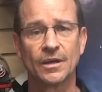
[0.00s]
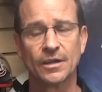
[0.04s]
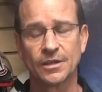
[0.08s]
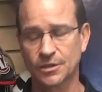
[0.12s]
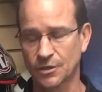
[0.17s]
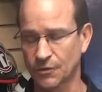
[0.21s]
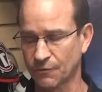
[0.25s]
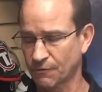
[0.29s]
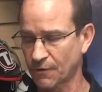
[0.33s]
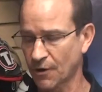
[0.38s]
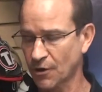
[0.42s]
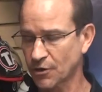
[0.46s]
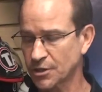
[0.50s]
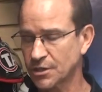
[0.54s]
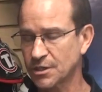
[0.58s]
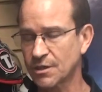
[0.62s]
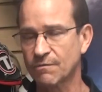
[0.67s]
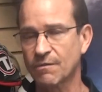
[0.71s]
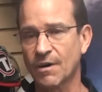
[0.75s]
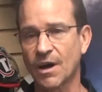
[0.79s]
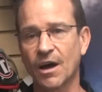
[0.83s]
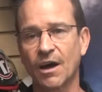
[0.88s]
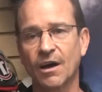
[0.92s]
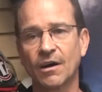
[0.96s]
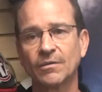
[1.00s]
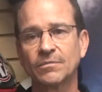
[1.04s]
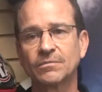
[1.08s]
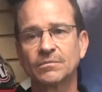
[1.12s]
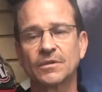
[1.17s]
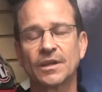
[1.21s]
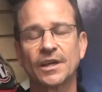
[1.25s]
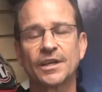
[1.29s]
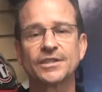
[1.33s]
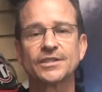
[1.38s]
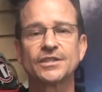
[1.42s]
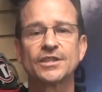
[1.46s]
So first of all,
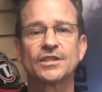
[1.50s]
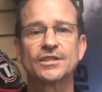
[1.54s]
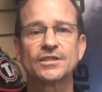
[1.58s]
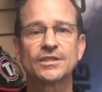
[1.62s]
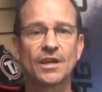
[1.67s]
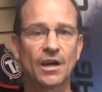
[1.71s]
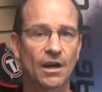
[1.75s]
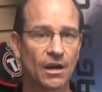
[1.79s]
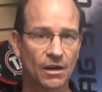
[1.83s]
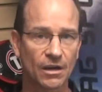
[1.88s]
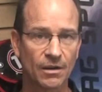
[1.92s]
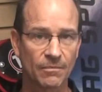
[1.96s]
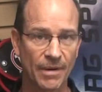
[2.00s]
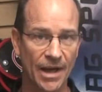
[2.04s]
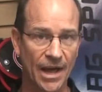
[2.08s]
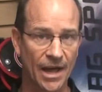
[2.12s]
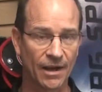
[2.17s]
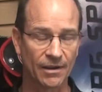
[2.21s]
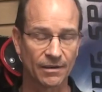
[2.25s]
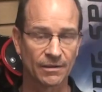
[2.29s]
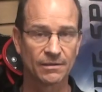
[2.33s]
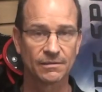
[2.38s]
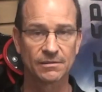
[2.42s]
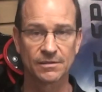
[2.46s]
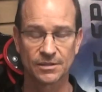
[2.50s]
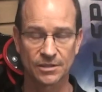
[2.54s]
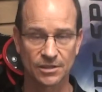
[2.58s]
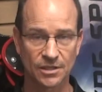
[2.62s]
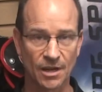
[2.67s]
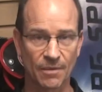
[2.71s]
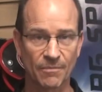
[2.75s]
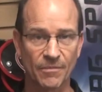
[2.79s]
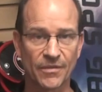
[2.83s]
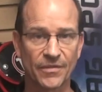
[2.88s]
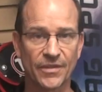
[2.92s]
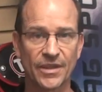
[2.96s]
let's just talk about
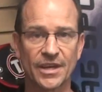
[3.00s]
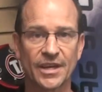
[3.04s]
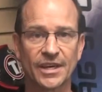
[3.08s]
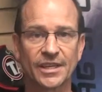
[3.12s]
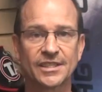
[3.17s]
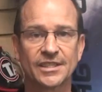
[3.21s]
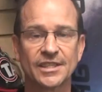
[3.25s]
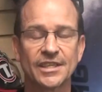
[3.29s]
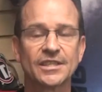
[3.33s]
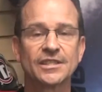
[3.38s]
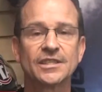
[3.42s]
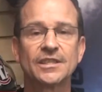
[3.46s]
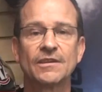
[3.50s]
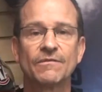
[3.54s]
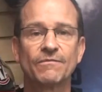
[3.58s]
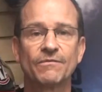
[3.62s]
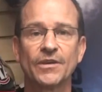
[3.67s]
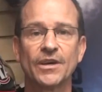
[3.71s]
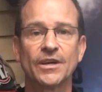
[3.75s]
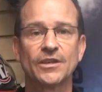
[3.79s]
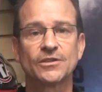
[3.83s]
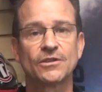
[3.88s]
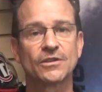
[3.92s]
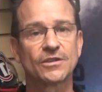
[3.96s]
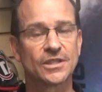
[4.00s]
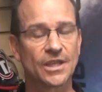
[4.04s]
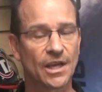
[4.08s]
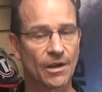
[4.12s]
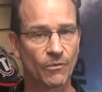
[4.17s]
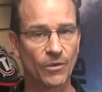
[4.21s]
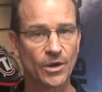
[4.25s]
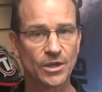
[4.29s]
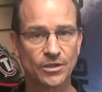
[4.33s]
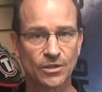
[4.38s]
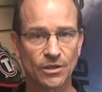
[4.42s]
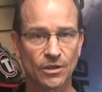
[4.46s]
some of the existing features that
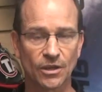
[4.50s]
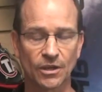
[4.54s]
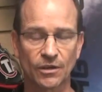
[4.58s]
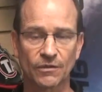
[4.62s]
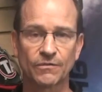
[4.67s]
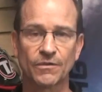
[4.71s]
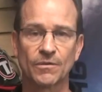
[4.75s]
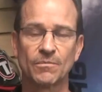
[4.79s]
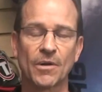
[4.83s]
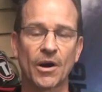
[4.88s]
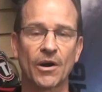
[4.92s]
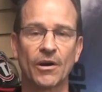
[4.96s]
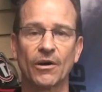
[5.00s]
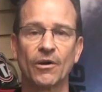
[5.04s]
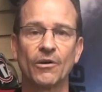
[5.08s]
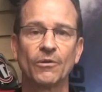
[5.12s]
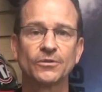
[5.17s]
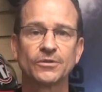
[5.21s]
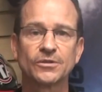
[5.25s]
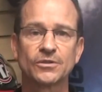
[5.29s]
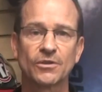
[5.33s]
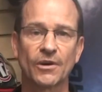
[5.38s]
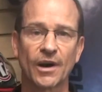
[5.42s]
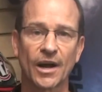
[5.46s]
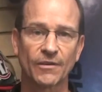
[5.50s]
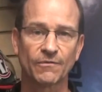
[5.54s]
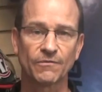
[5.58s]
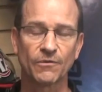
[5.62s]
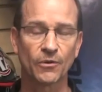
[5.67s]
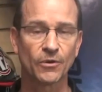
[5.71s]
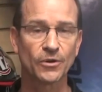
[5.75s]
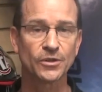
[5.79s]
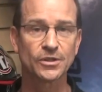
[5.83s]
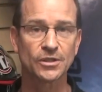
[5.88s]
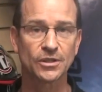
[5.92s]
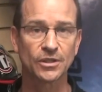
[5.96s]
we took from our old
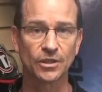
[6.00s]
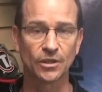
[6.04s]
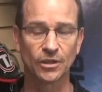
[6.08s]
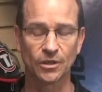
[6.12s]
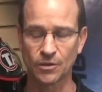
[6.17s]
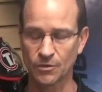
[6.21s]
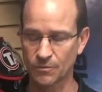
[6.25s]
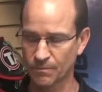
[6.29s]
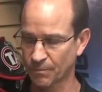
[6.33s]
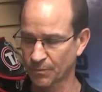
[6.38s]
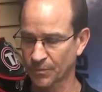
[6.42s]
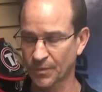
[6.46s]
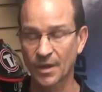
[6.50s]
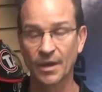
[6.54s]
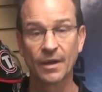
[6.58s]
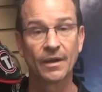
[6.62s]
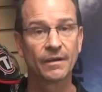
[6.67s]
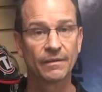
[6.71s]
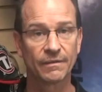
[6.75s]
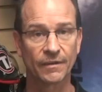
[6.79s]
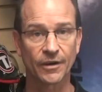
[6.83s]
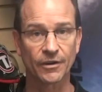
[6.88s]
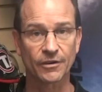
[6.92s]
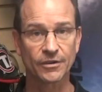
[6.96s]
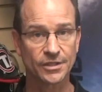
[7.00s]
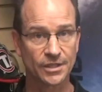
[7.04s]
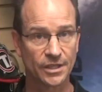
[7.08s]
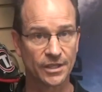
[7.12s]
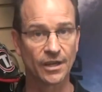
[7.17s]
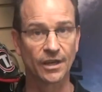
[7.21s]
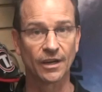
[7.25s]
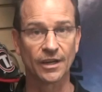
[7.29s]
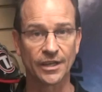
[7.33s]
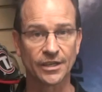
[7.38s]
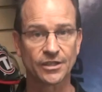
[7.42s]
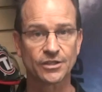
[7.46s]
Strikeforce 2 that are
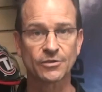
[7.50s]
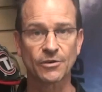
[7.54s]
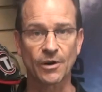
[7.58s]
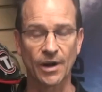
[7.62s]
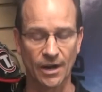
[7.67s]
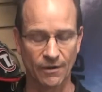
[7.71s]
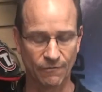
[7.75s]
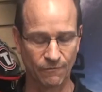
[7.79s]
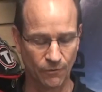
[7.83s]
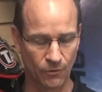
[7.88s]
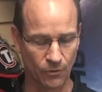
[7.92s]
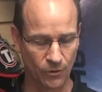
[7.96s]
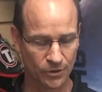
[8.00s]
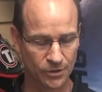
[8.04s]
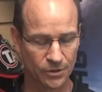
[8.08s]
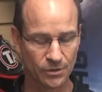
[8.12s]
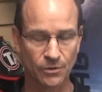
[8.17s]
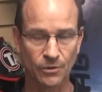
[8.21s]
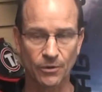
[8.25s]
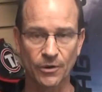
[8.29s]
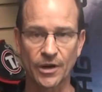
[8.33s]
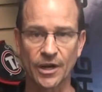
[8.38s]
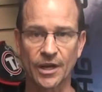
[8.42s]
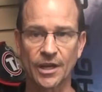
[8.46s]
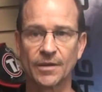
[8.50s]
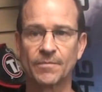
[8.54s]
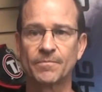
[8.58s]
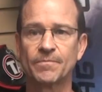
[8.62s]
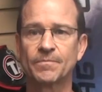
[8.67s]
still in Strikeforce 3.